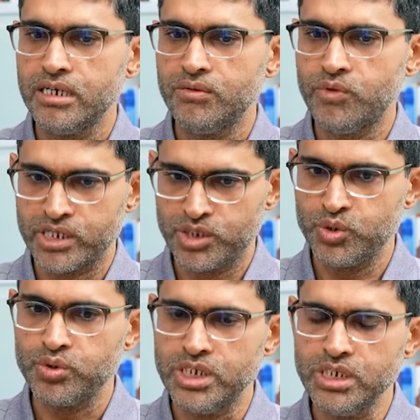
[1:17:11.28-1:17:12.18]
work
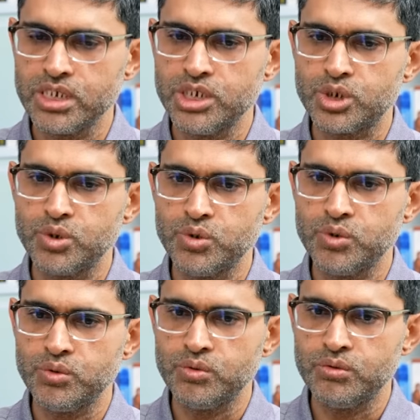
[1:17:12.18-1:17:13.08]
through this is
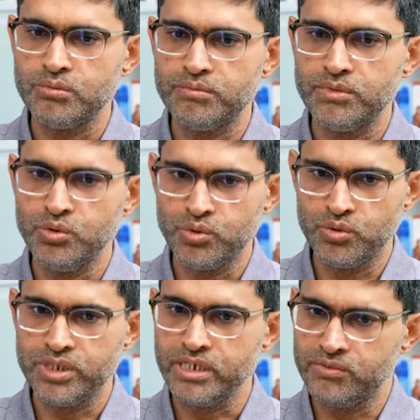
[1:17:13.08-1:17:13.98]
to do
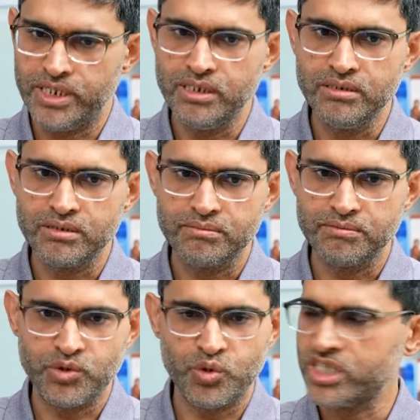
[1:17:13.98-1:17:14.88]
two things. One,
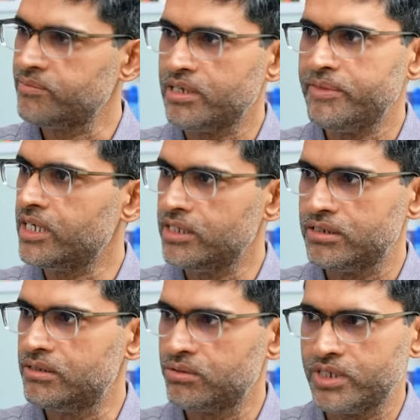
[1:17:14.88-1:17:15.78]
core
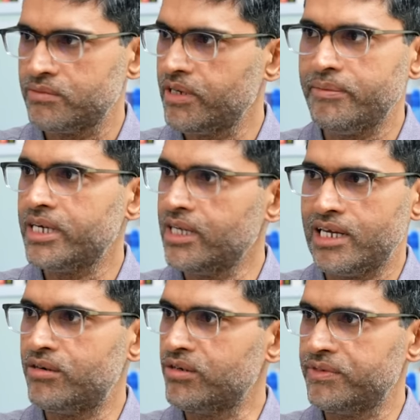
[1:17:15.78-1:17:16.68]
experimentation. So experiment yeah. the
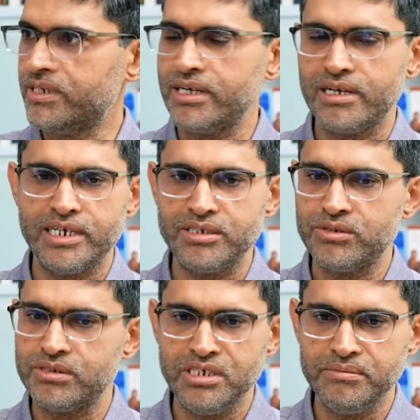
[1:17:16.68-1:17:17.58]
hell out of it, right? Mm -hmm. Let mm-hmm.
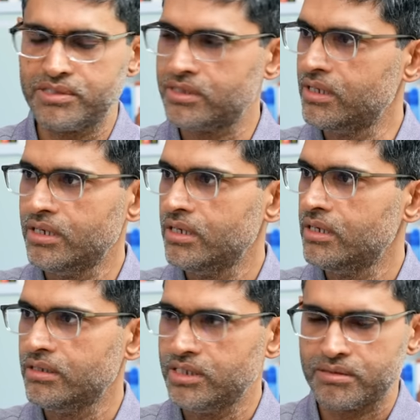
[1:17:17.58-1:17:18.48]
your teams
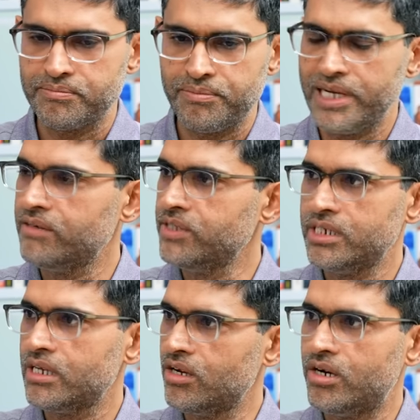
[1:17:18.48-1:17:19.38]
just play with
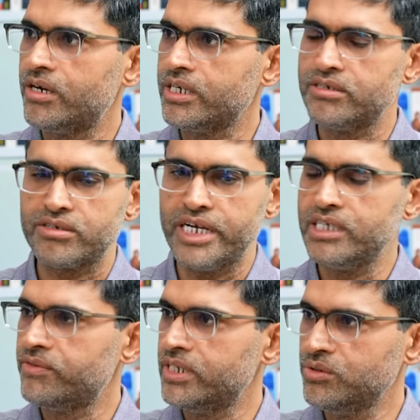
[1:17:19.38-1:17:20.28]
it a lot and yeah. try
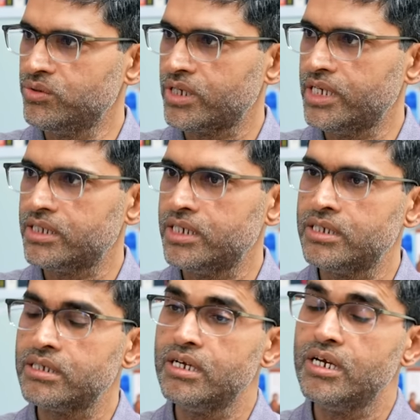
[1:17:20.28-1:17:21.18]
different use
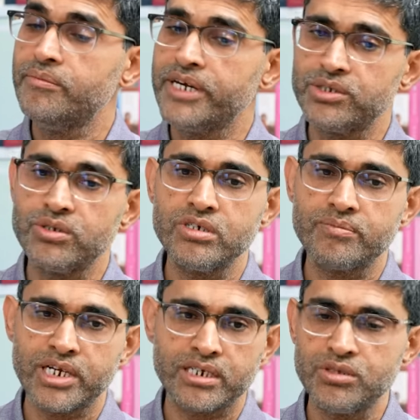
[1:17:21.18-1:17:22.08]
cases. Make sure you're
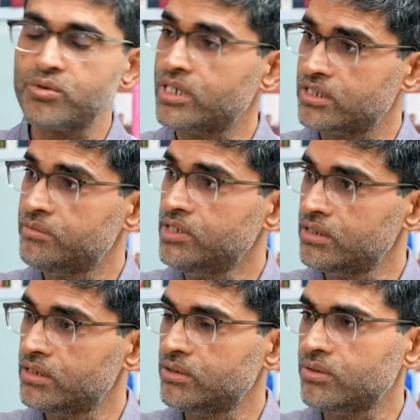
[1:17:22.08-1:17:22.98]
plugged into
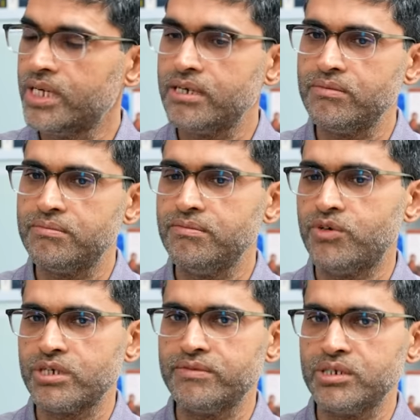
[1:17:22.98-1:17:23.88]
customers right. so that
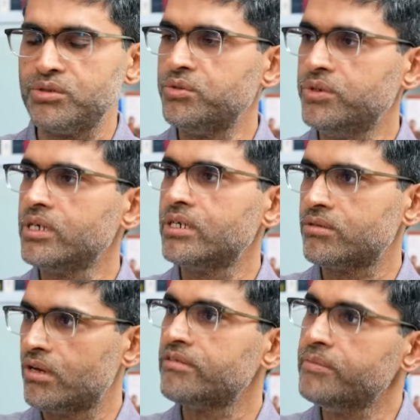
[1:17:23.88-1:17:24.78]
whatever you're doing, it
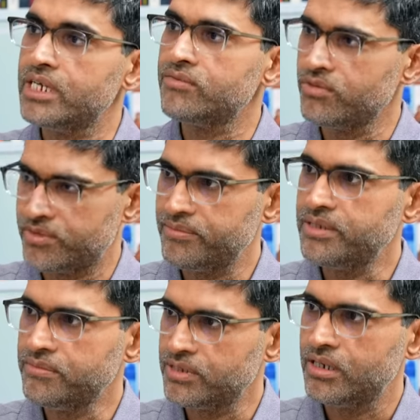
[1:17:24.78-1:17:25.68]
solves meaningful
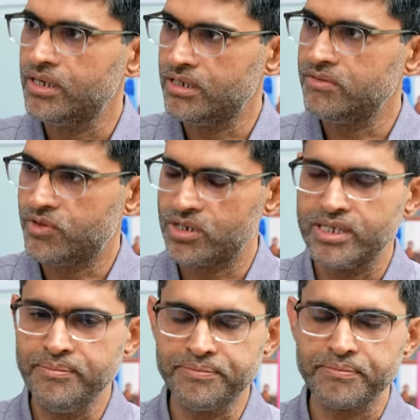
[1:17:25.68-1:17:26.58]
problems mm -hmm. uh, for
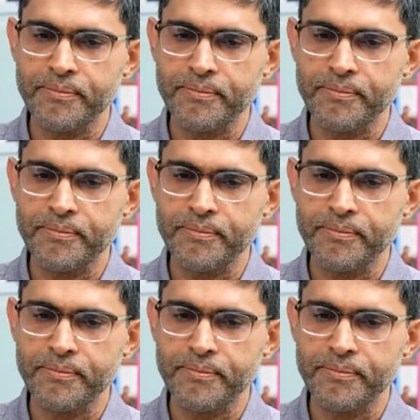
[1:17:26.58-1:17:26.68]
them.